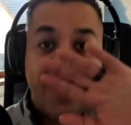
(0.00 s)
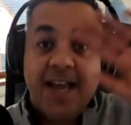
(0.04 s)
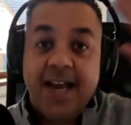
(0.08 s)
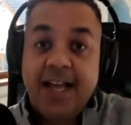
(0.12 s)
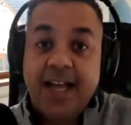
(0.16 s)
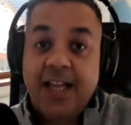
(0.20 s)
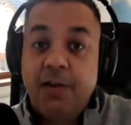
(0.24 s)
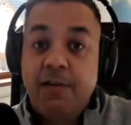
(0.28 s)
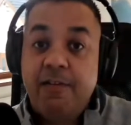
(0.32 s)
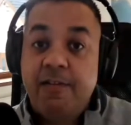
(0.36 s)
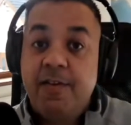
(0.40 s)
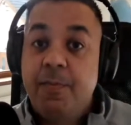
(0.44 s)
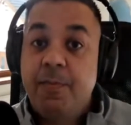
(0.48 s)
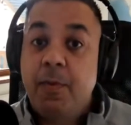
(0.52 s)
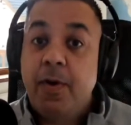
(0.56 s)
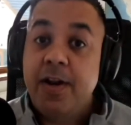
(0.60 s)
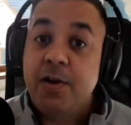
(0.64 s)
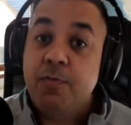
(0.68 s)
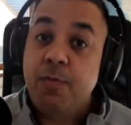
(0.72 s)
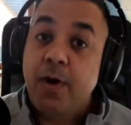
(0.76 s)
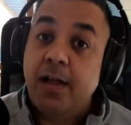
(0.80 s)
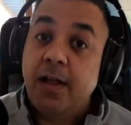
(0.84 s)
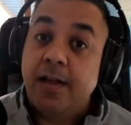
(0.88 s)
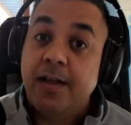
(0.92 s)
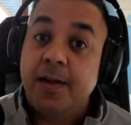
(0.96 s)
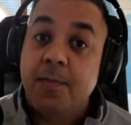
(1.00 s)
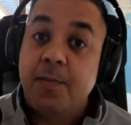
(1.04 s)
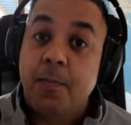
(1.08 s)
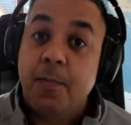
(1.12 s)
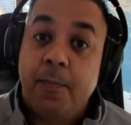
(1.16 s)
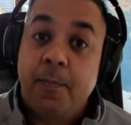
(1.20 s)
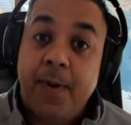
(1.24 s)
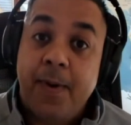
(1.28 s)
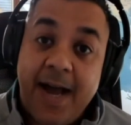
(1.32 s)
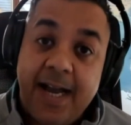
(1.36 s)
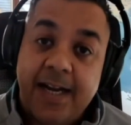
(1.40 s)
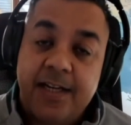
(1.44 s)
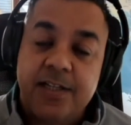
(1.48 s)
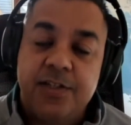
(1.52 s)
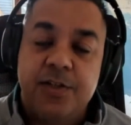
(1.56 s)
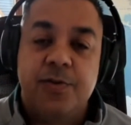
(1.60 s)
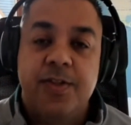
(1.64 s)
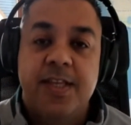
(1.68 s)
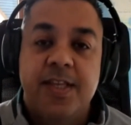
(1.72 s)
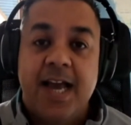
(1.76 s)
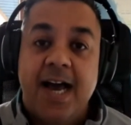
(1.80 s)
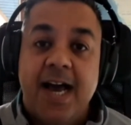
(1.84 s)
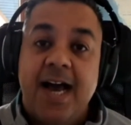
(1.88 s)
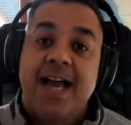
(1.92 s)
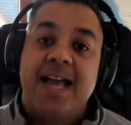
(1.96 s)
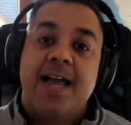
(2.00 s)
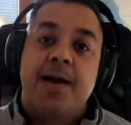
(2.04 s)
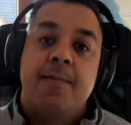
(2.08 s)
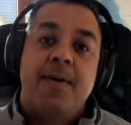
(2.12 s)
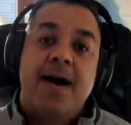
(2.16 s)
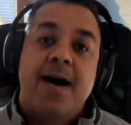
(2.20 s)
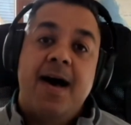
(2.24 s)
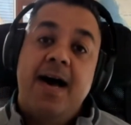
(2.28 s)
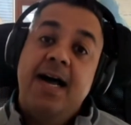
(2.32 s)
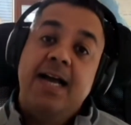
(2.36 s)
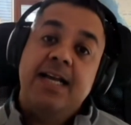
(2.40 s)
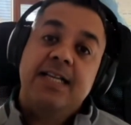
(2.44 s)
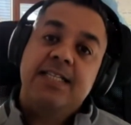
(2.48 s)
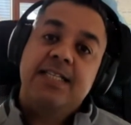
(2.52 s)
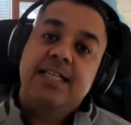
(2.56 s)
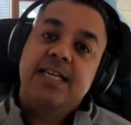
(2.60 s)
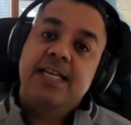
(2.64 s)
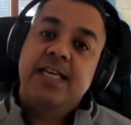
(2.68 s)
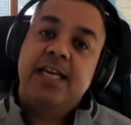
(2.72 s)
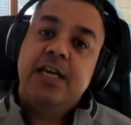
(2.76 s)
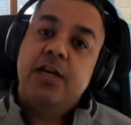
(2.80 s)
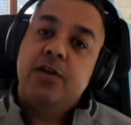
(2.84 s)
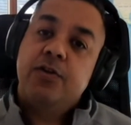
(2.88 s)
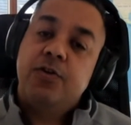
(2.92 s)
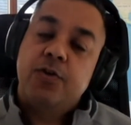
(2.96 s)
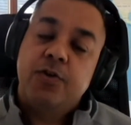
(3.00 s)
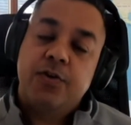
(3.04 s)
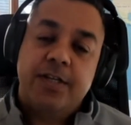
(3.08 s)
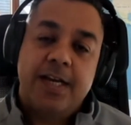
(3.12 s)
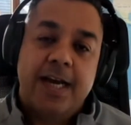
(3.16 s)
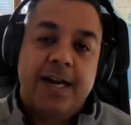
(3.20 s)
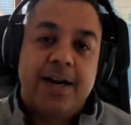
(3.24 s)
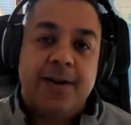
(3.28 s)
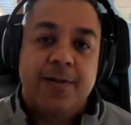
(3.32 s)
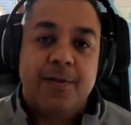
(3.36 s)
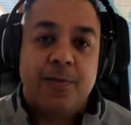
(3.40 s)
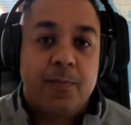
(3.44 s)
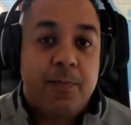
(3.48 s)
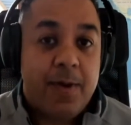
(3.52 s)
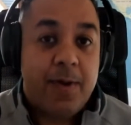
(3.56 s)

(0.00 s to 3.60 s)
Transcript: Hello, everybody. Welcome back to the I Am IT Geek YouTube channel.